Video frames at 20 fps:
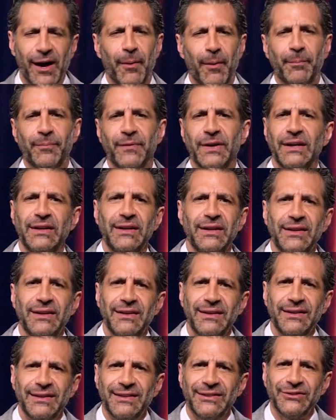them.
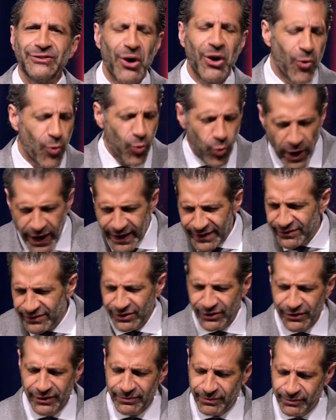Don't wait
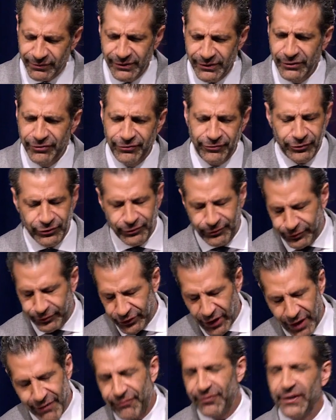till you
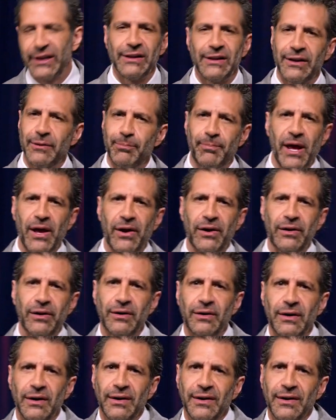start feeling better.